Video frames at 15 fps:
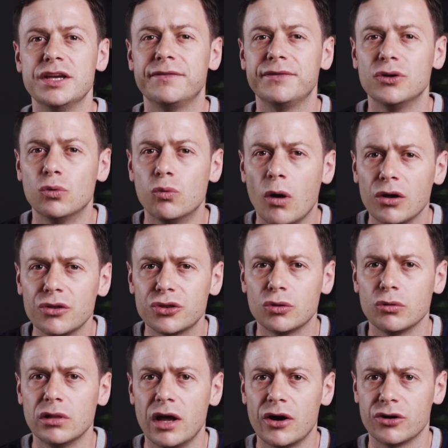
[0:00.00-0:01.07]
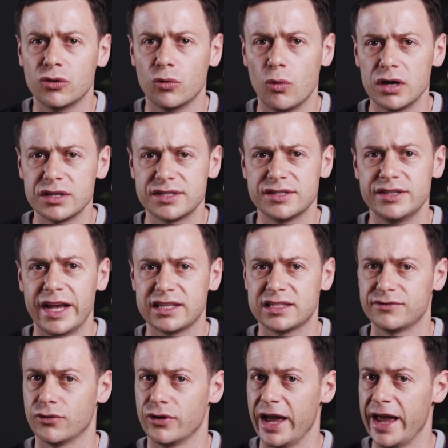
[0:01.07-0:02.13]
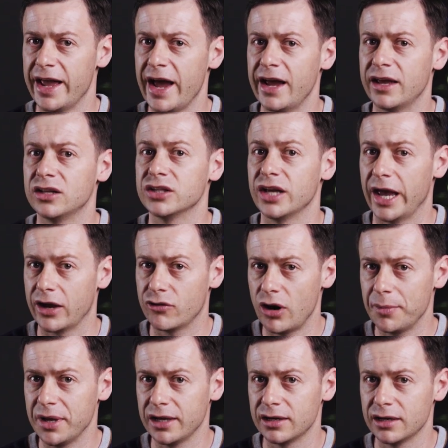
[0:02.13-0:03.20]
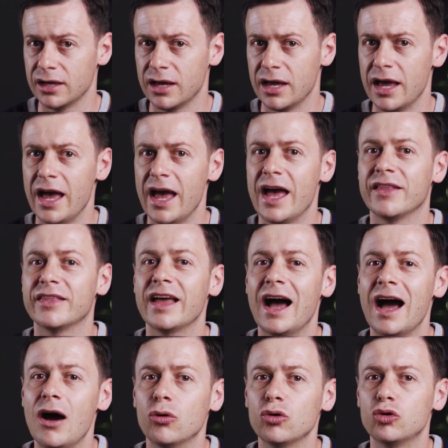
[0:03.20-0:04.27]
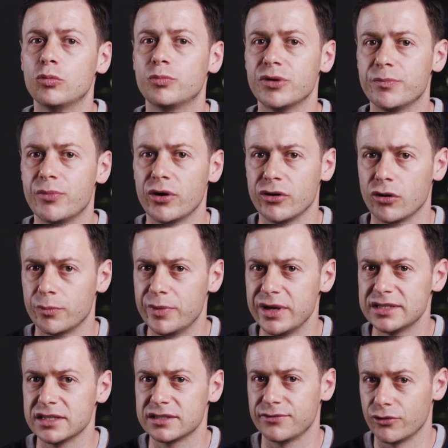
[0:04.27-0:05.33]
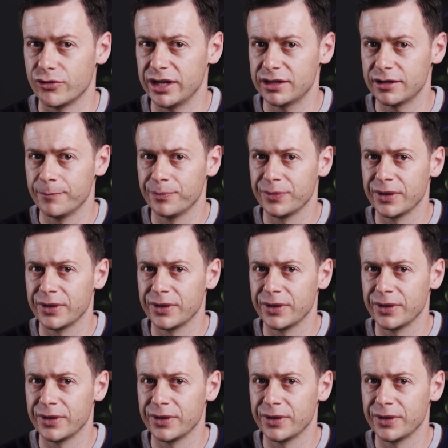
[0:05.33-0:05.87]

If you want to learn what's next for AI in diagramming and how to prepare your business for it,